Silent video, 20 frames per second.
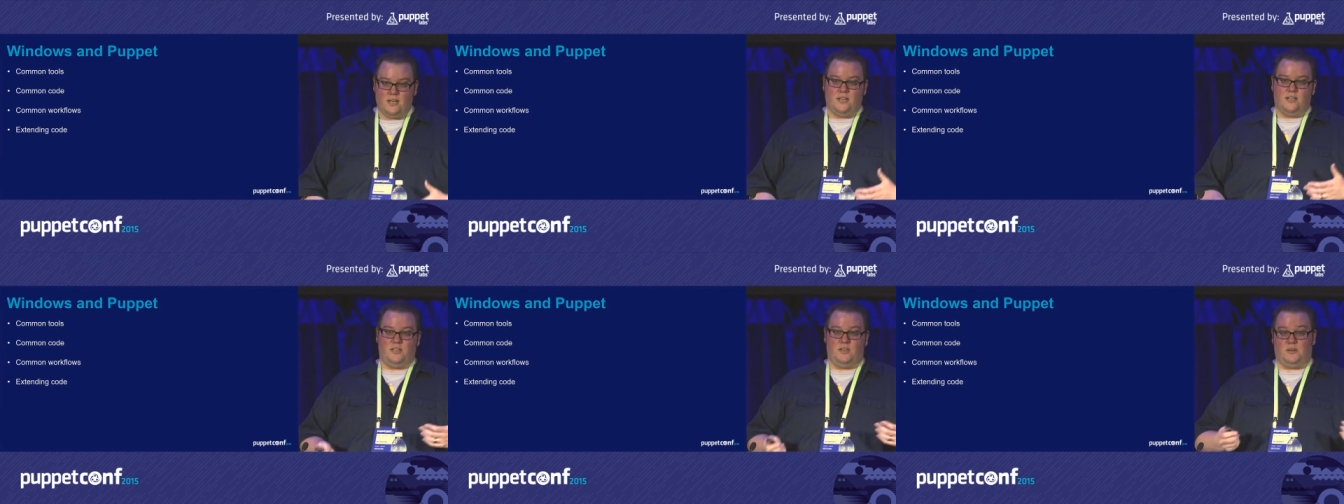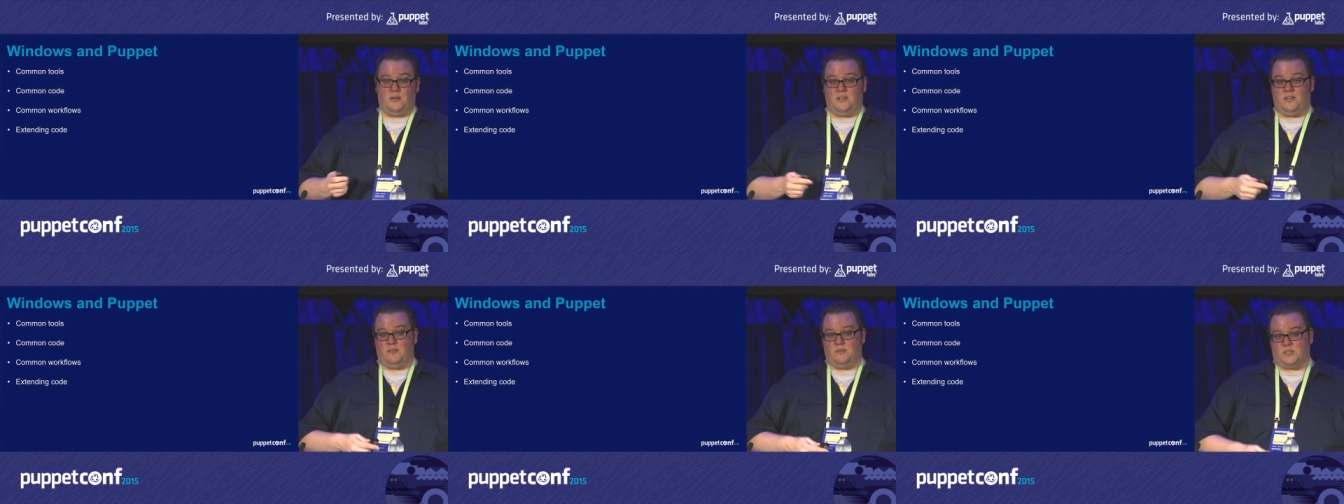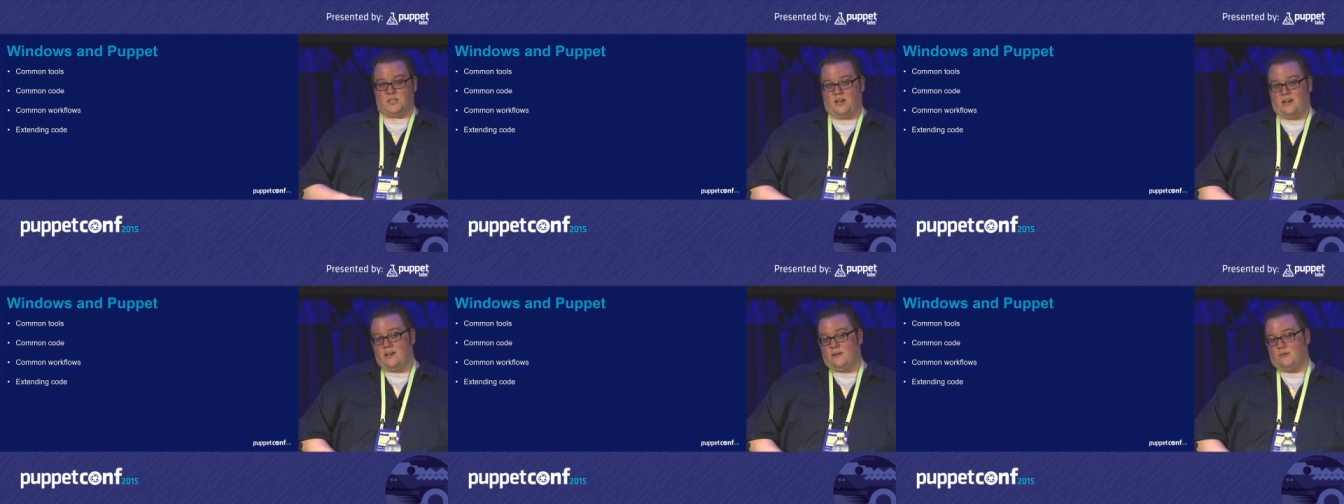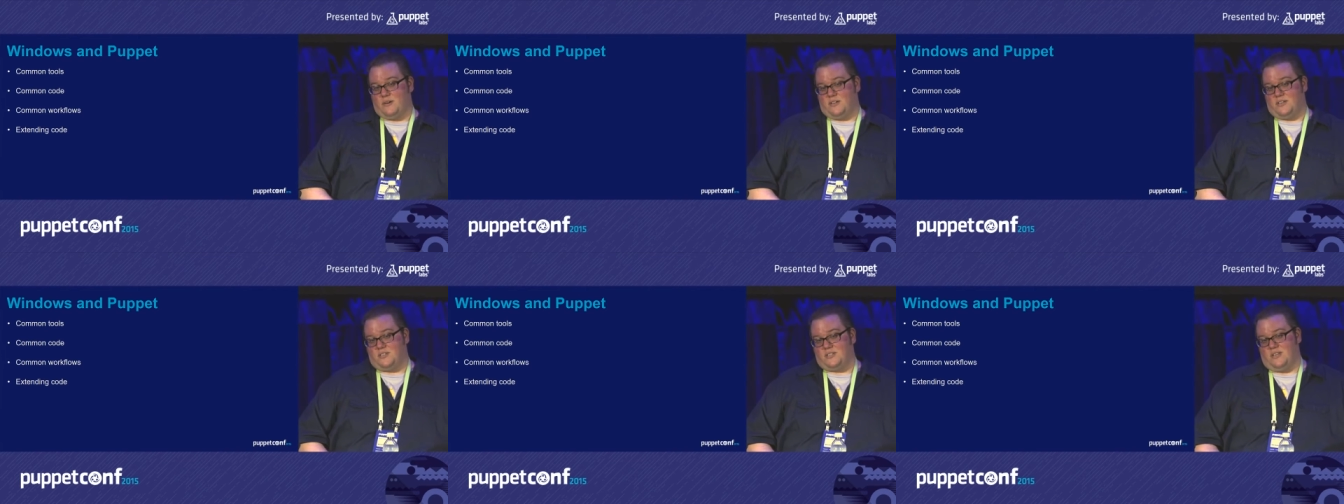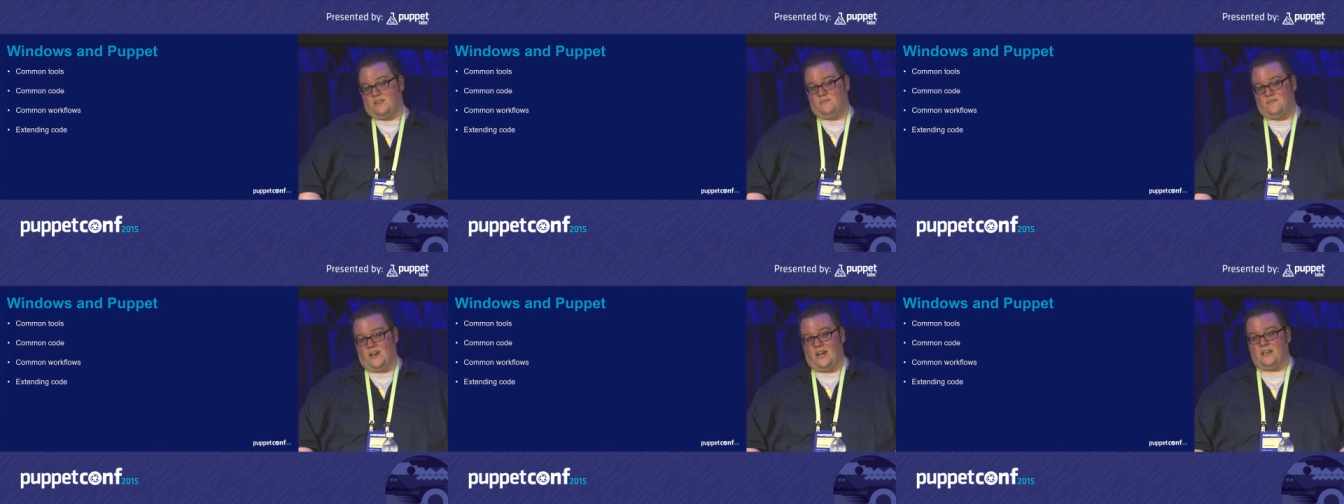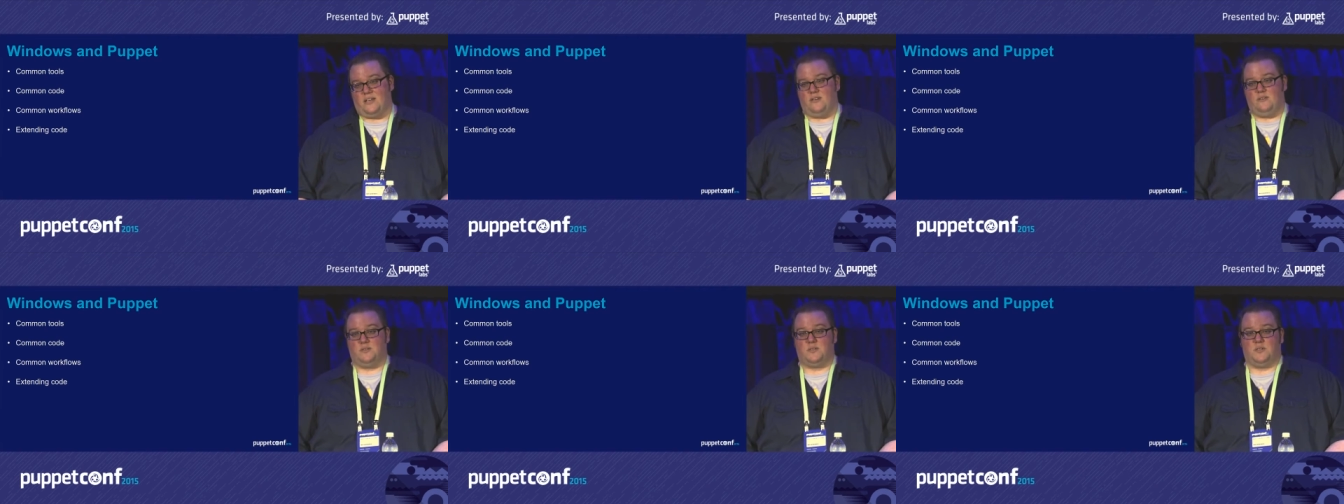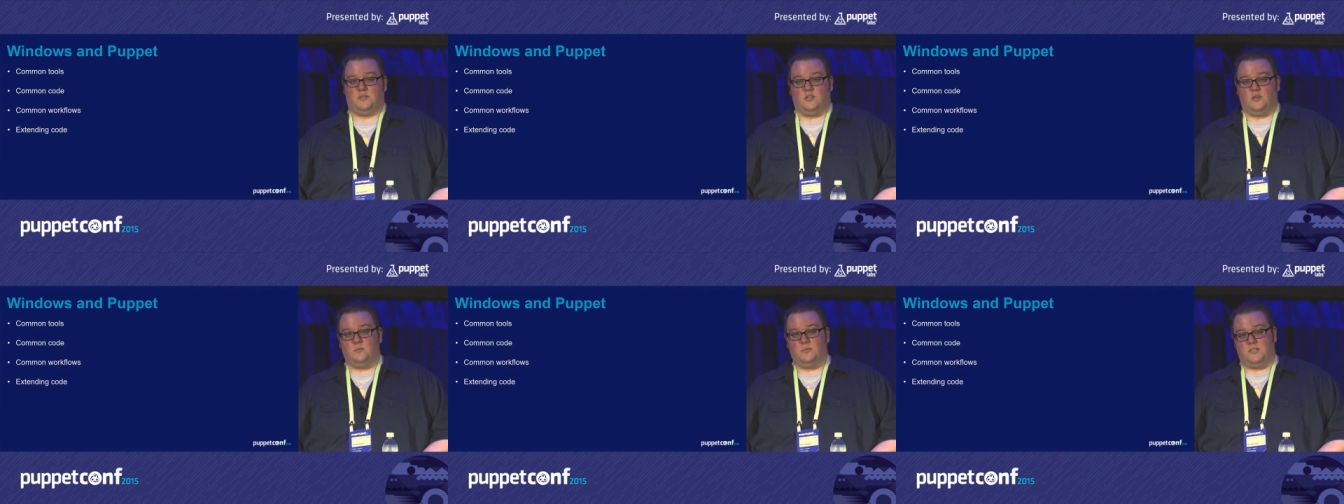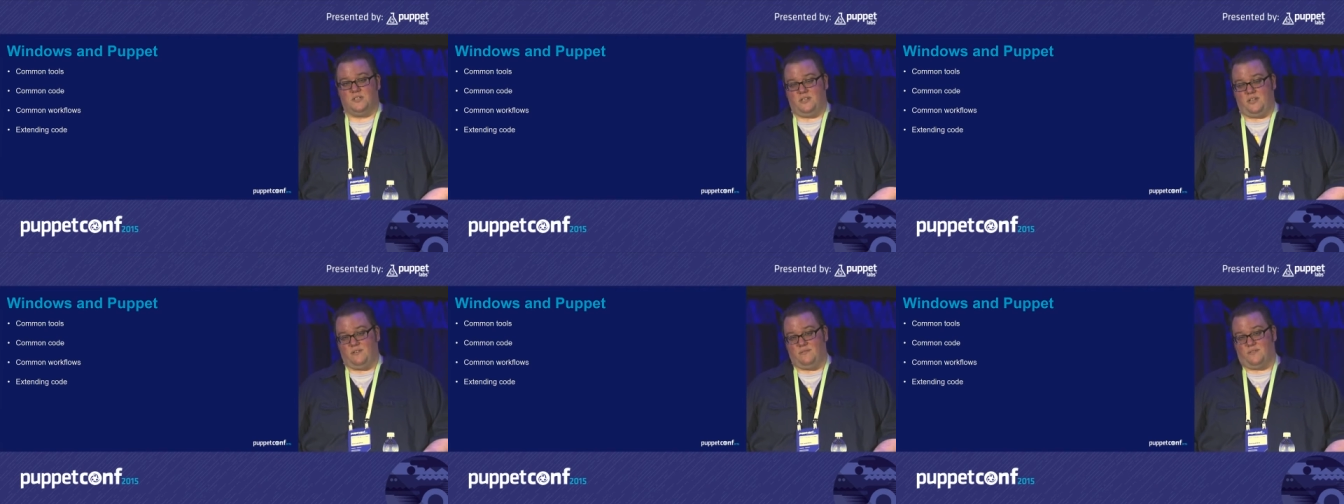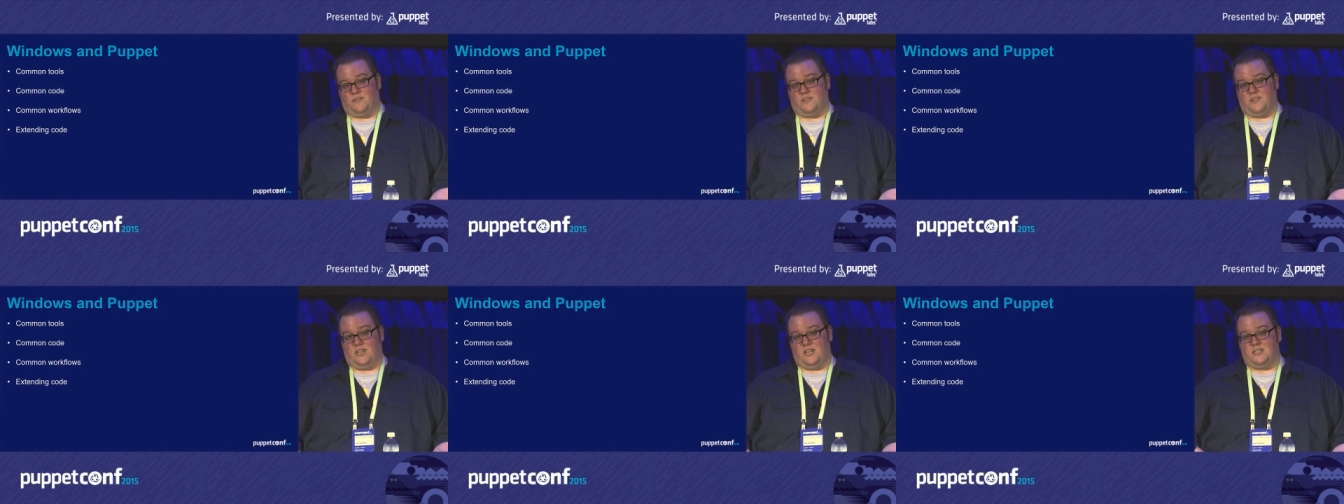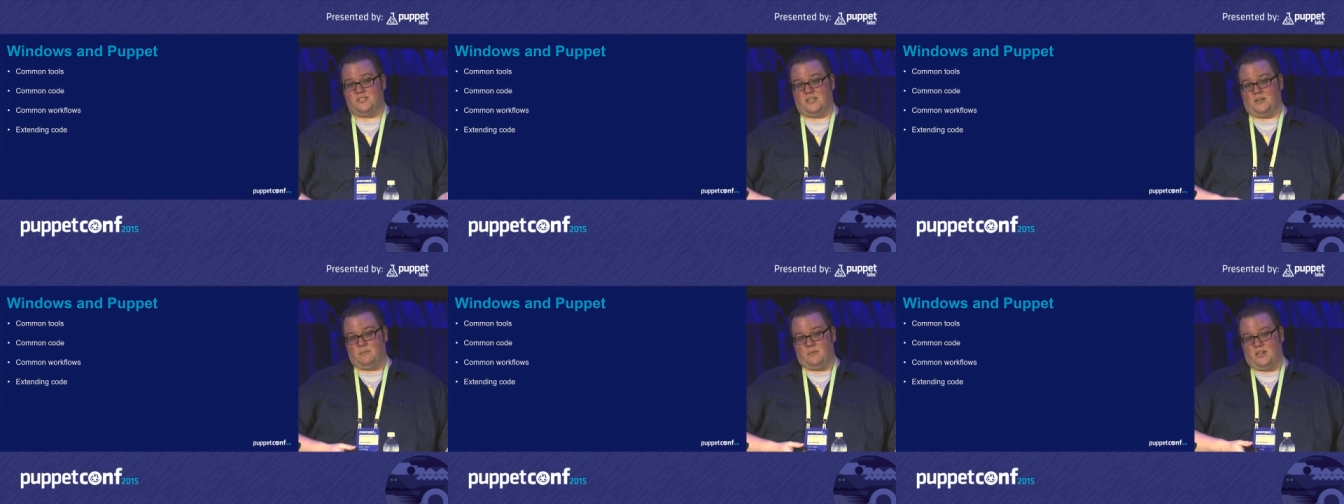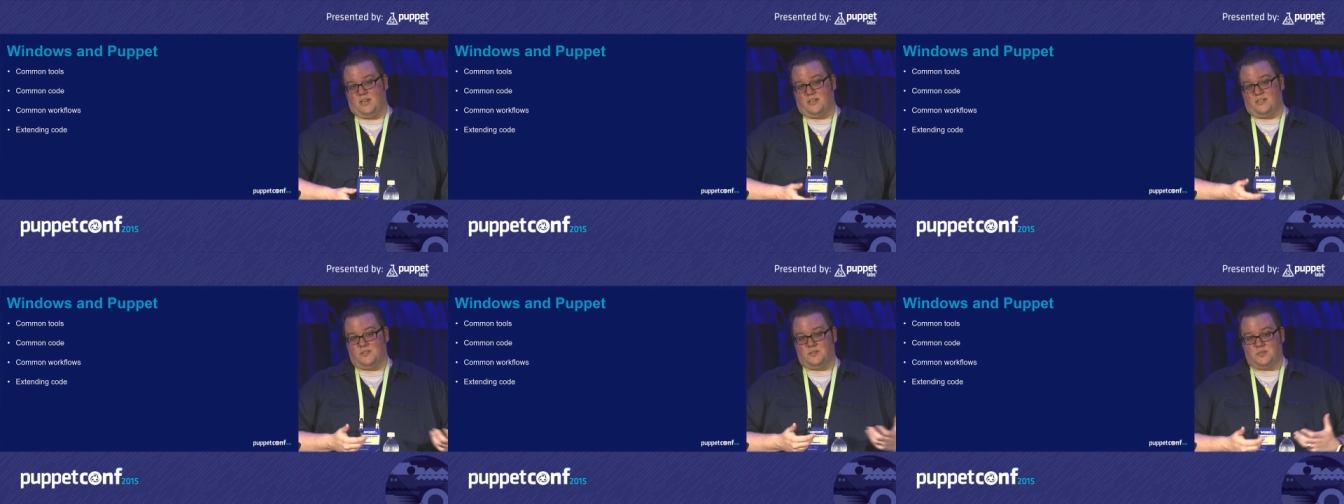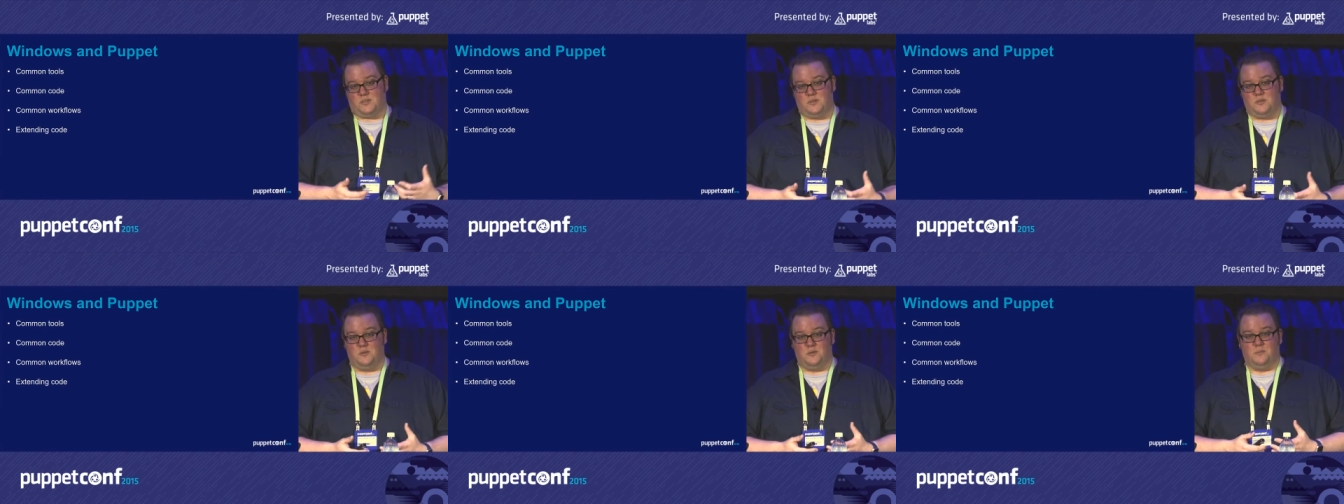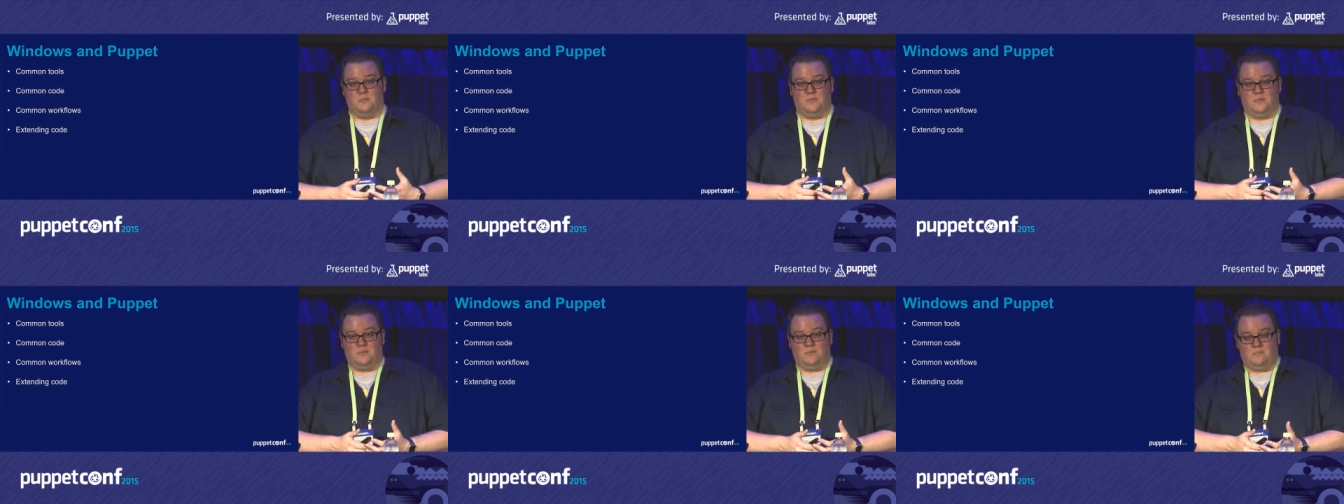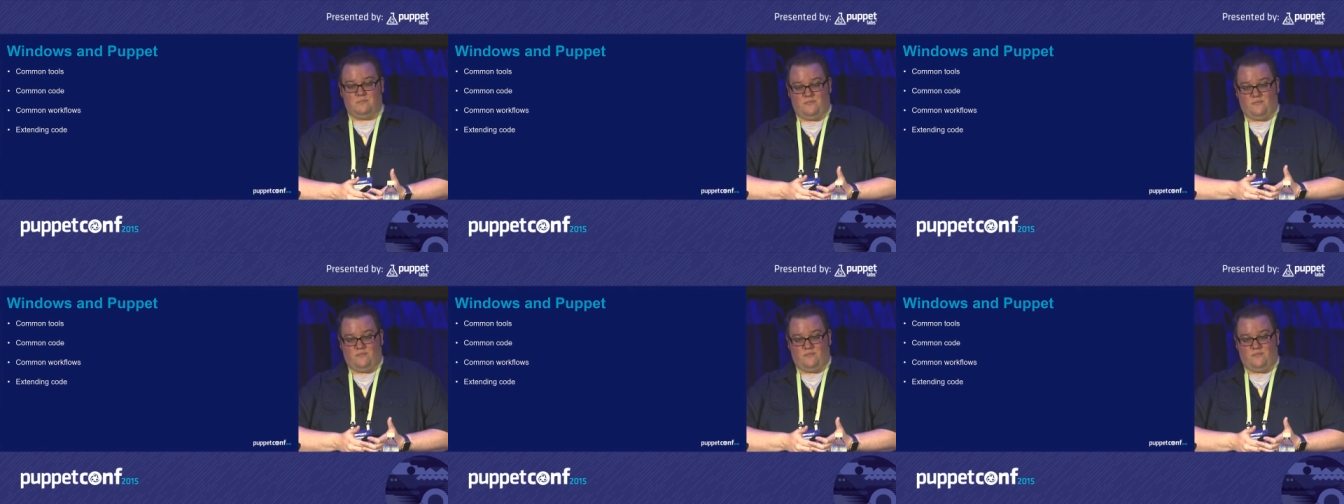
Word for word: You can use Hiera to set values globally for things that may consume